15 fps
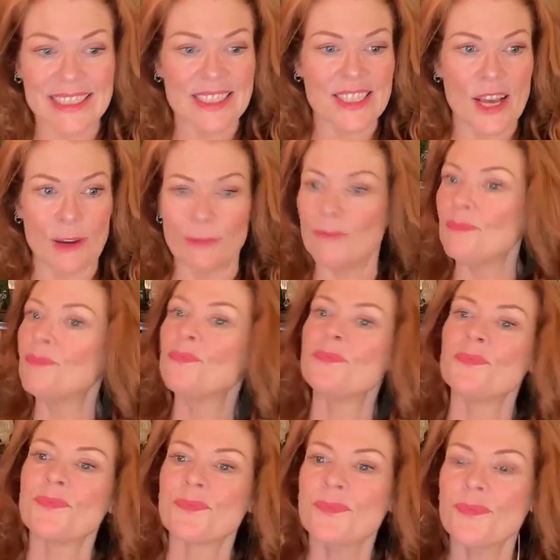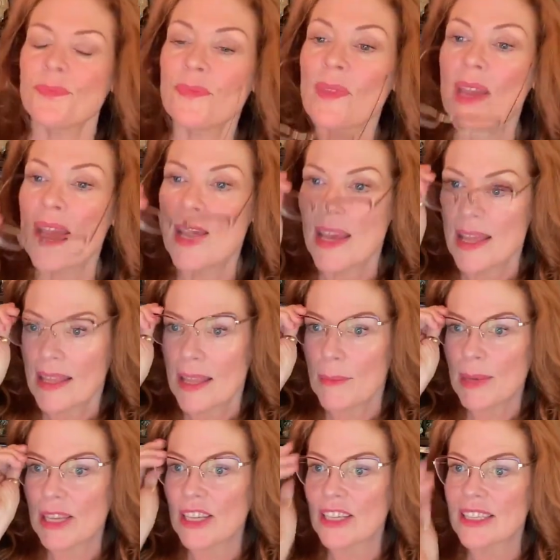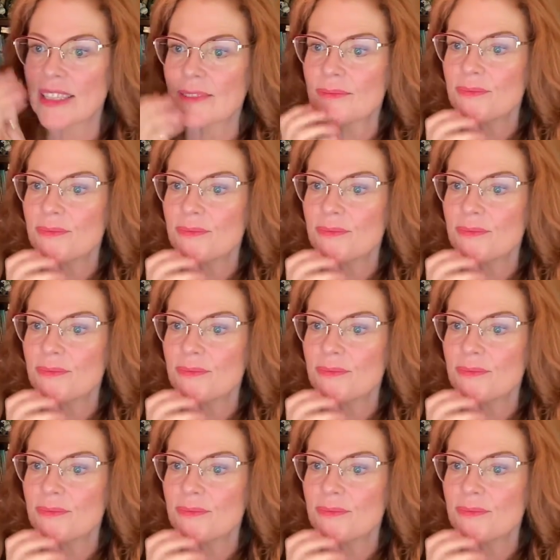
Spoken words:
So let me look.